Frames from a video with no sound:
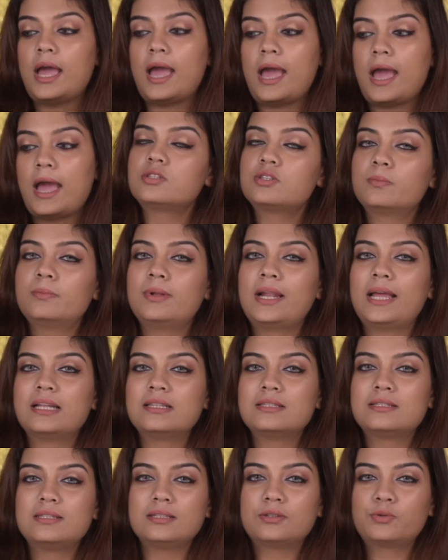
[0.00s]
also
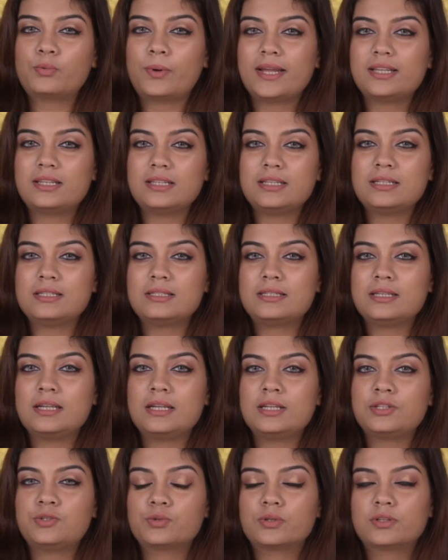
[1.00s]
blends quite
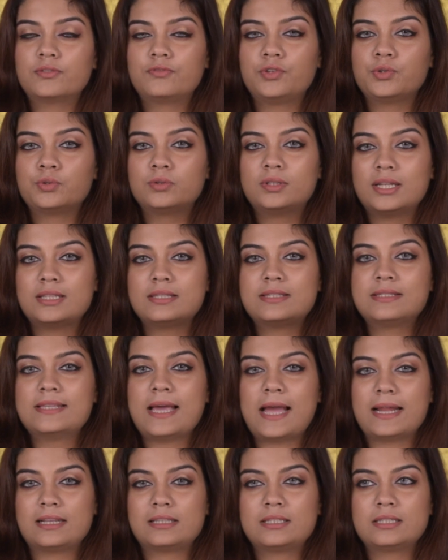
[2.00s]
easily to give you that
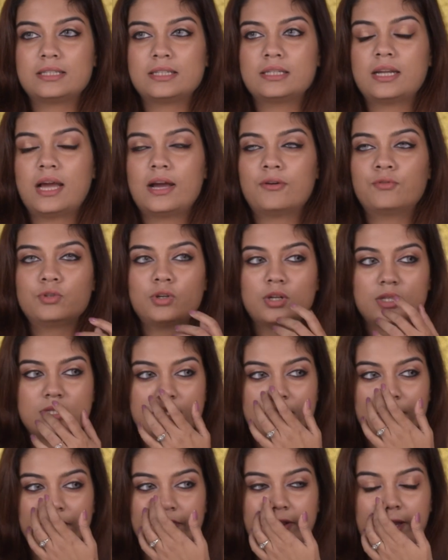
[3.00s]
satin, I would not
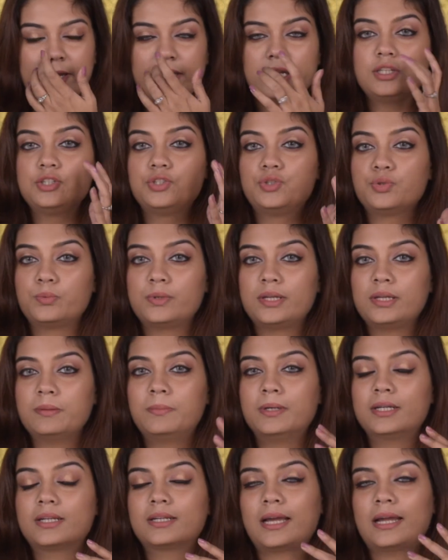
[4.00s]
say very dewy,
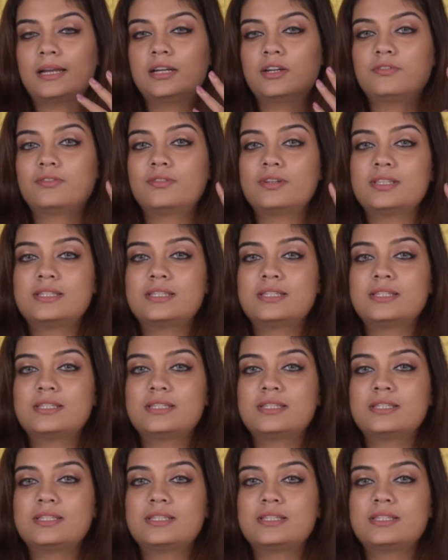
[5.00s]
but kind of a